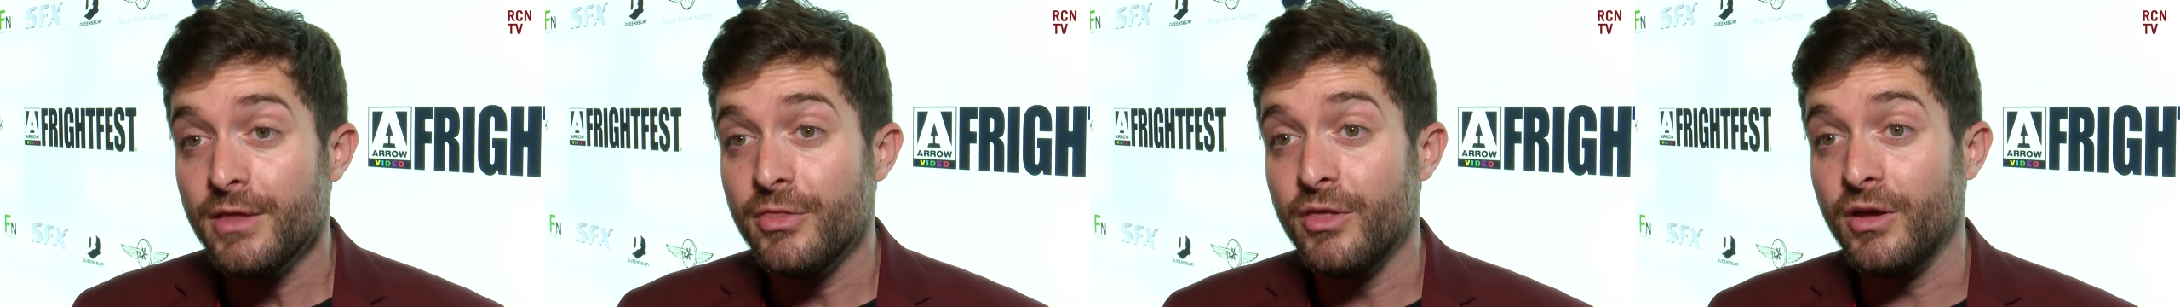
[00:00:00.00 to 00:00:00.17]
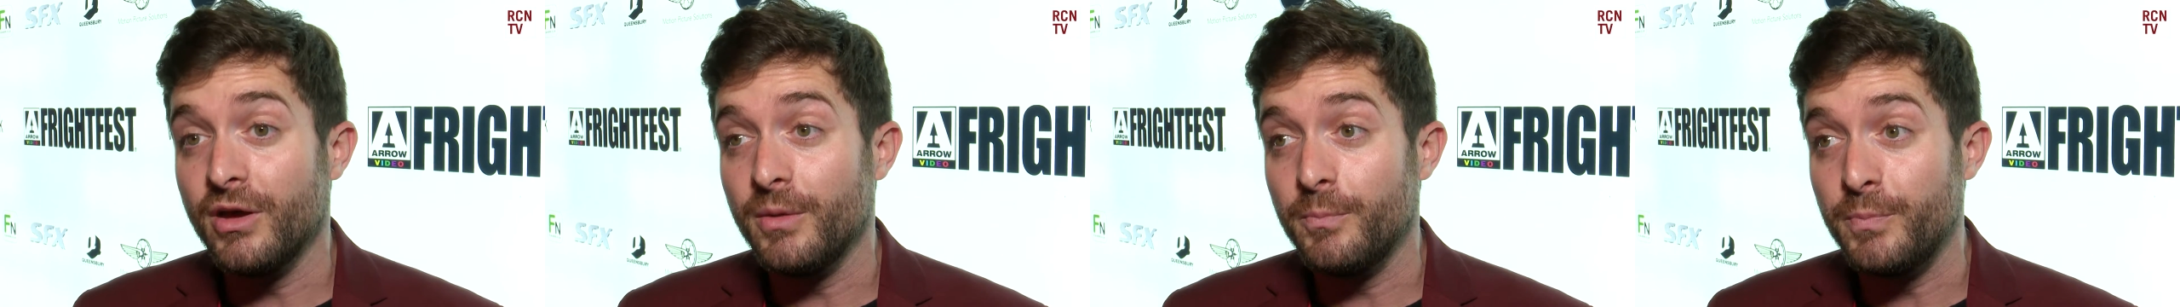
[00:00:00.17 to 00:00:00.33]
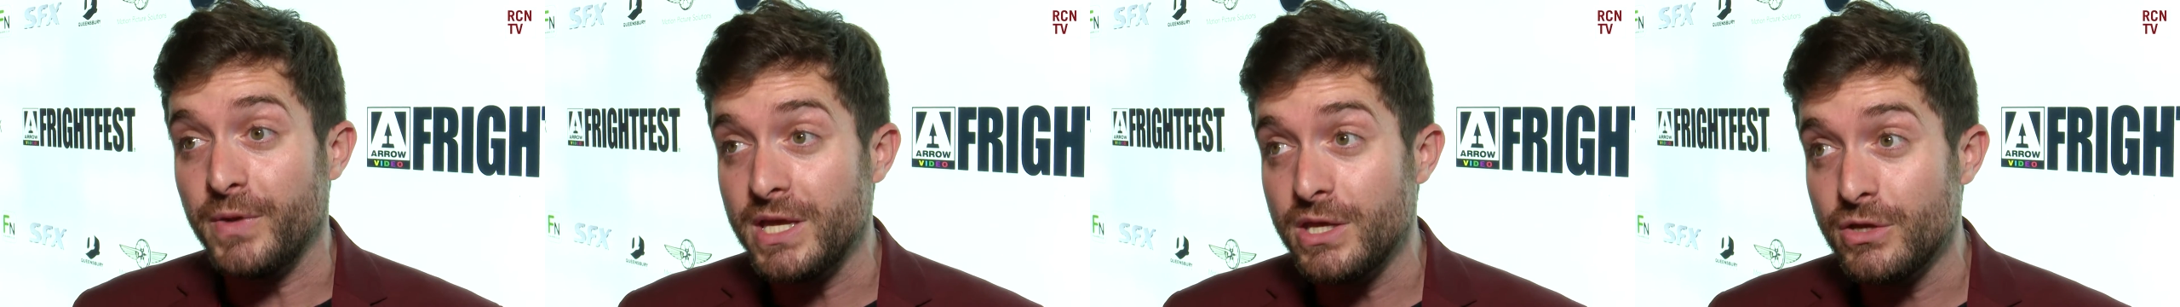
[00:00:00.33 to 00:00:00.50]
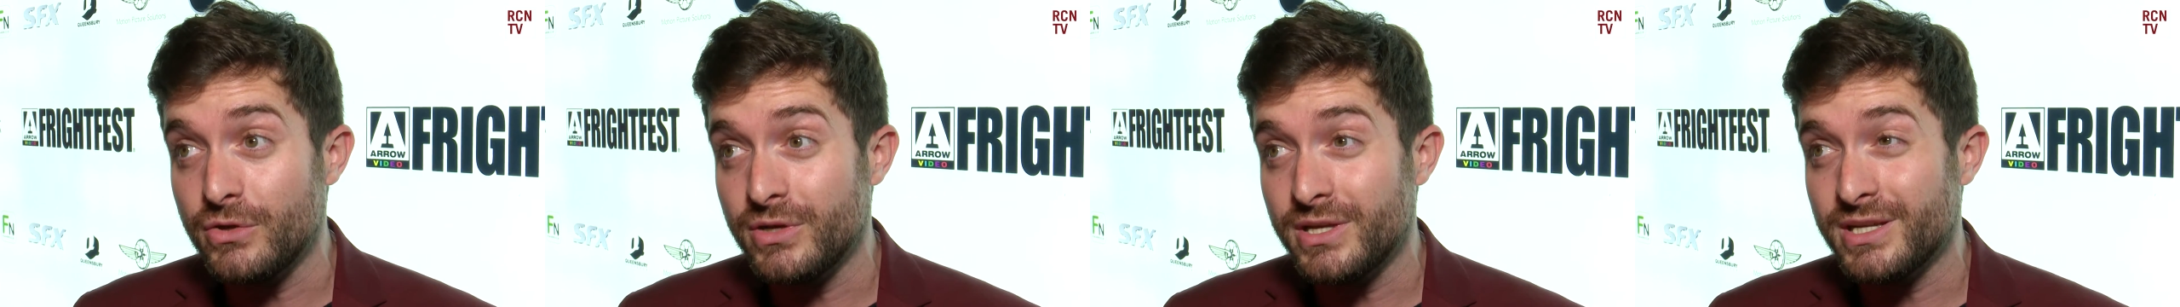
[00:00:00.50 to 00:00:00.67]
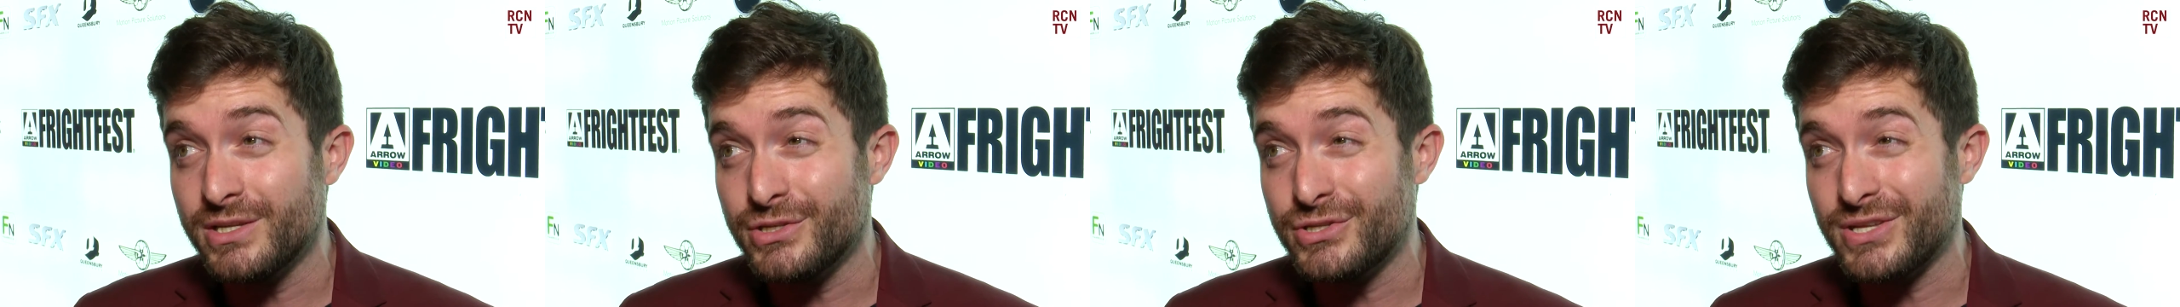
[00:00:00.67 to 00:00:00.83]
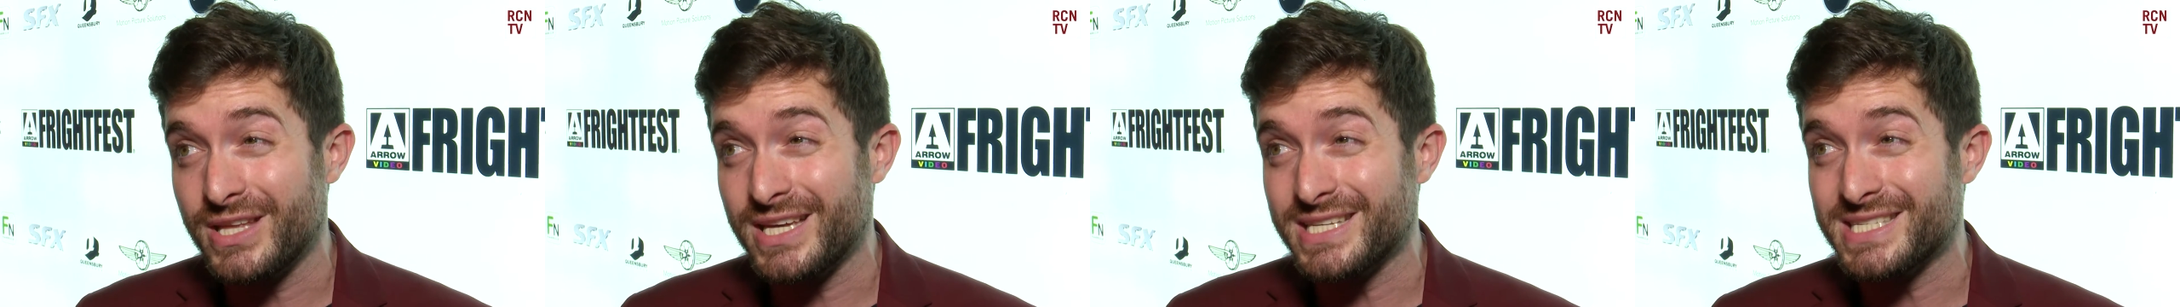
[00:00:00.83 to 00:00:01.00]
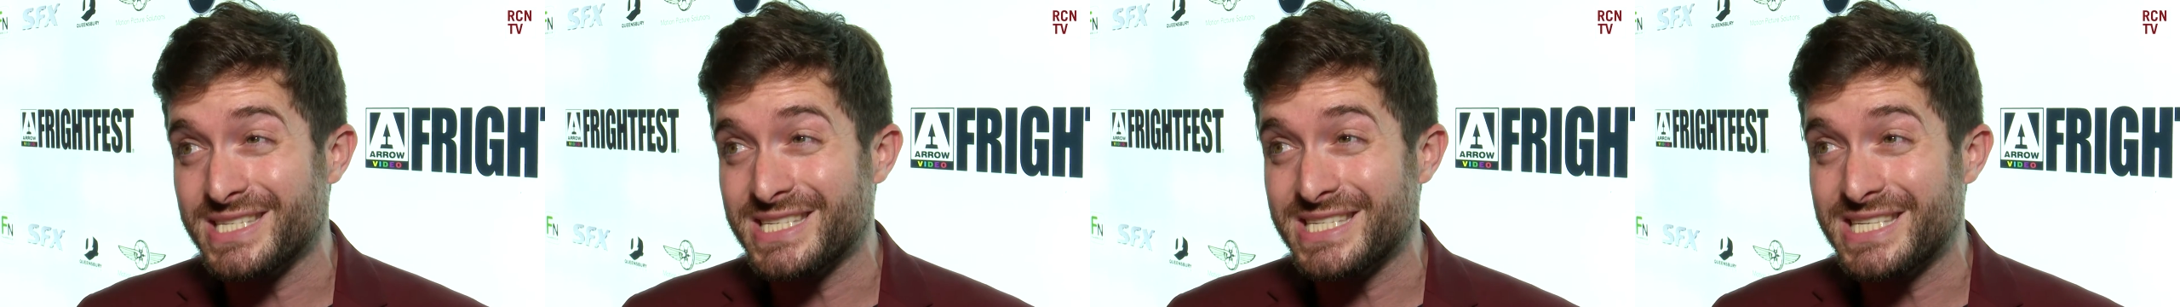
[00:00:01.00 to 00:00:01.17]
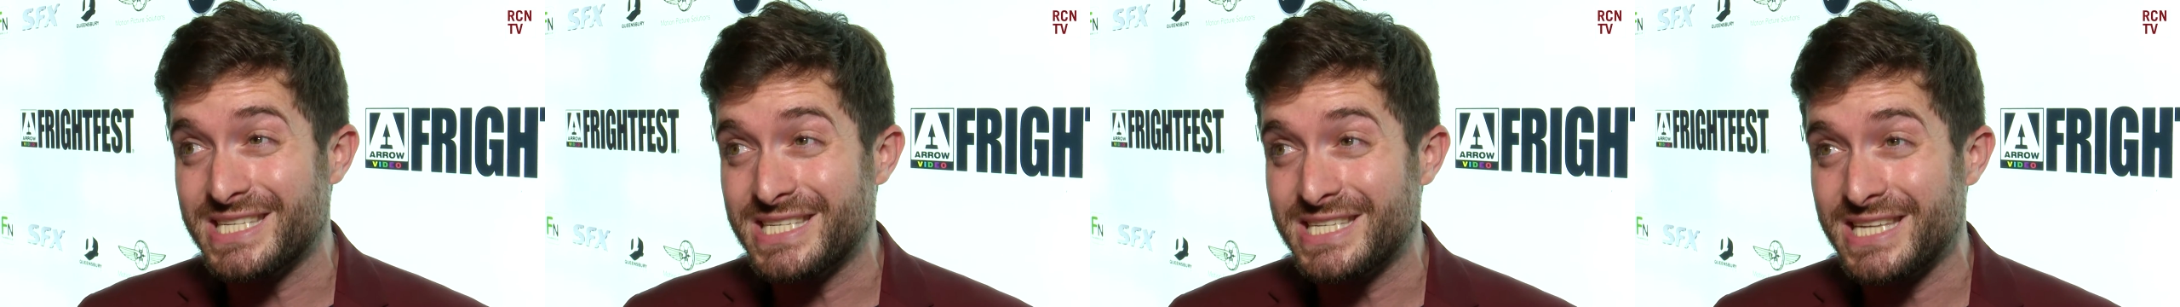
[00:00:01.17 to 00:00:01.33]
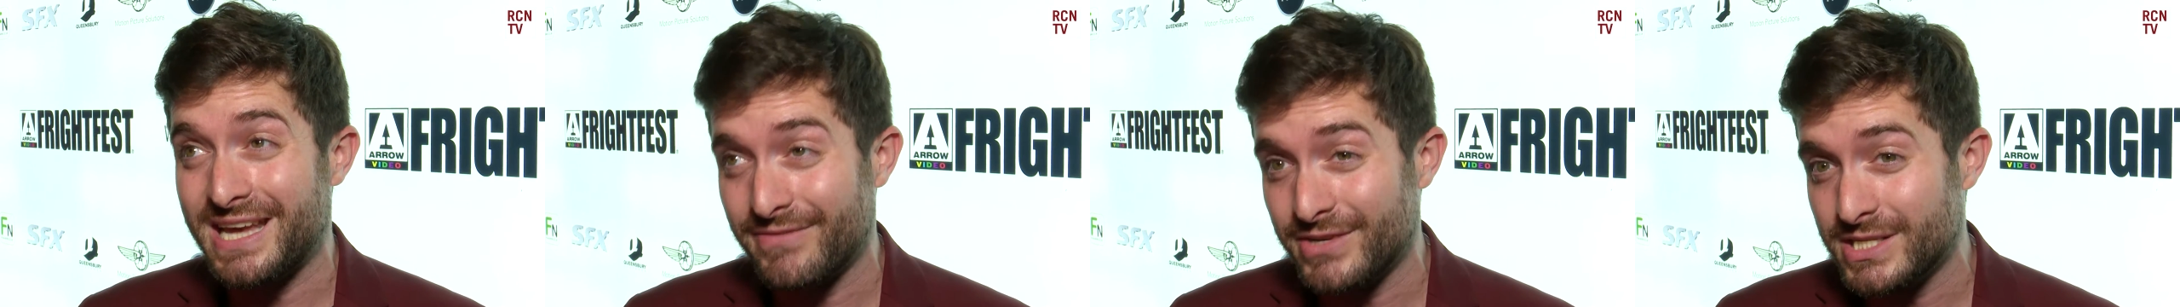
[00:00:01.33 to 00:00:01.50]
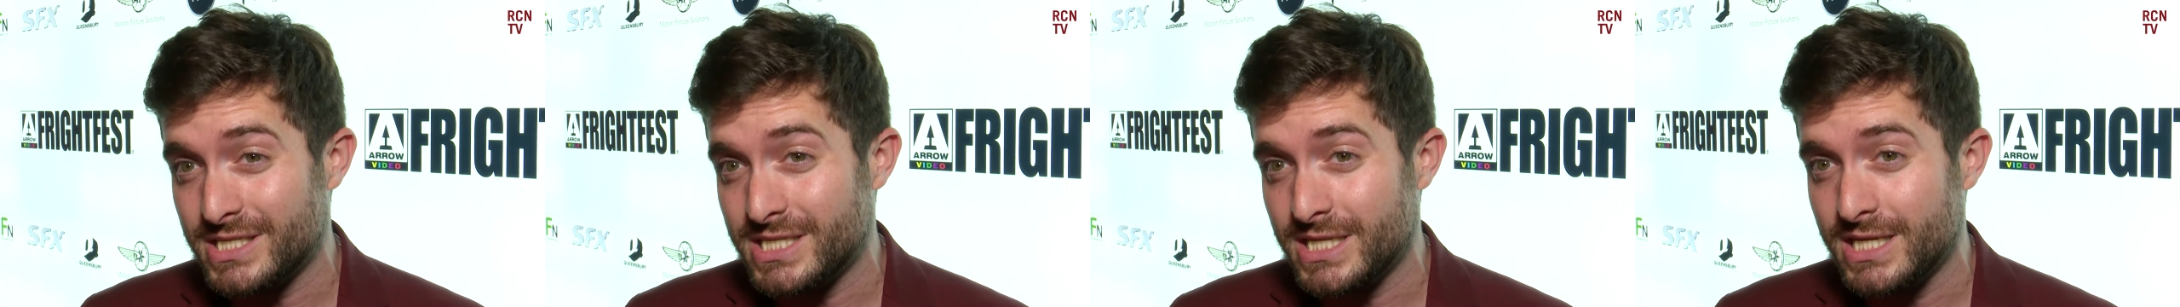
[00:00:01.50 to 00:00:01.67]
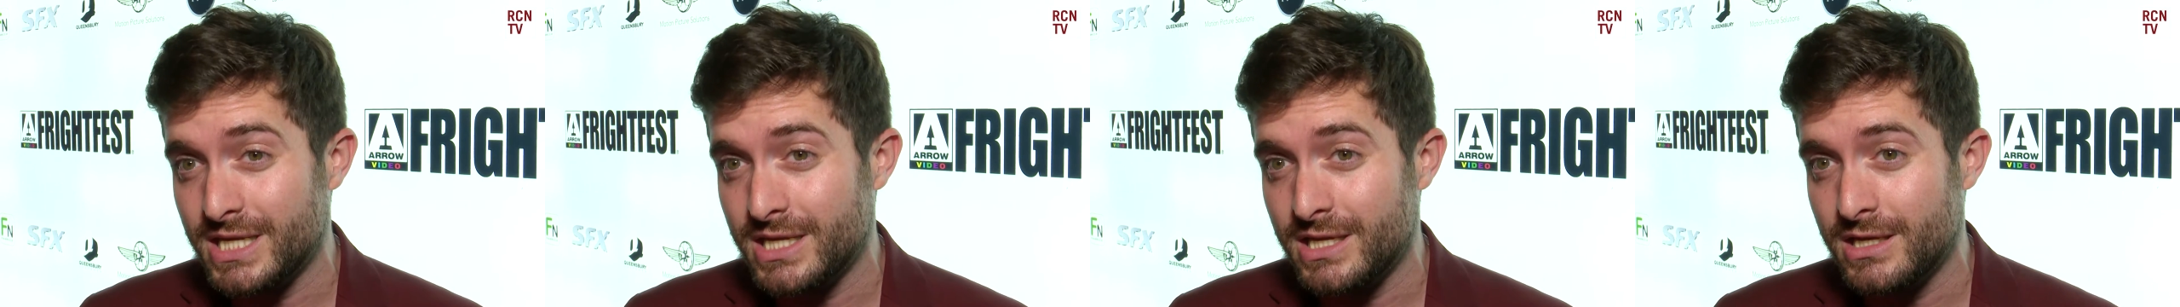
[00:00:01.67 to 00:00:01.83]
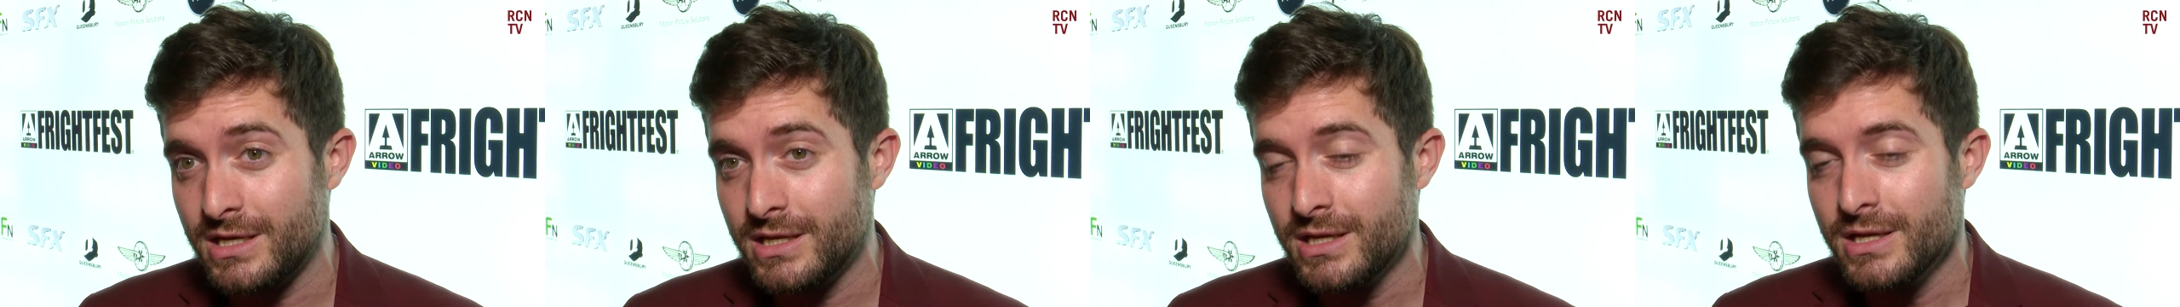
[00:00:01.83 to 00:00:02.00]
the B unit in
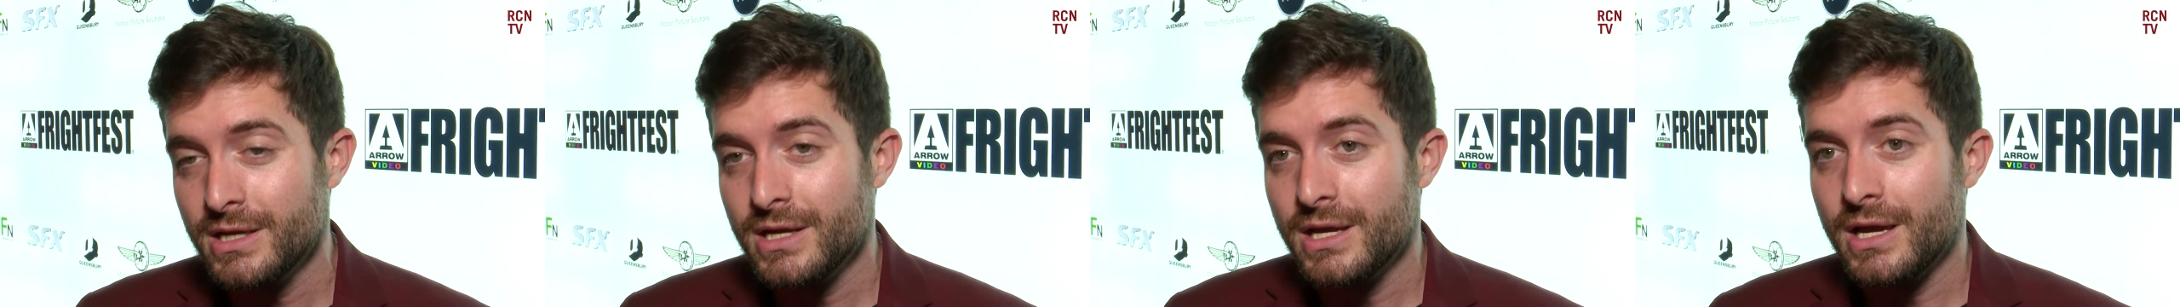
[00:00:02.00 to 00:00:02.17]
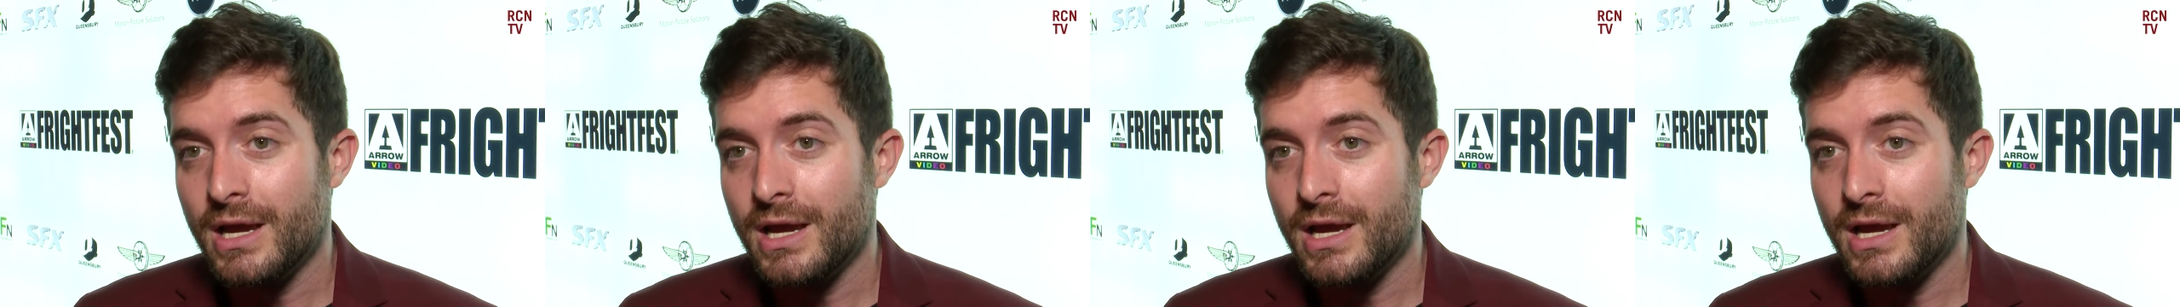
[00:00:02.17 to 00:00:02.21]
2017,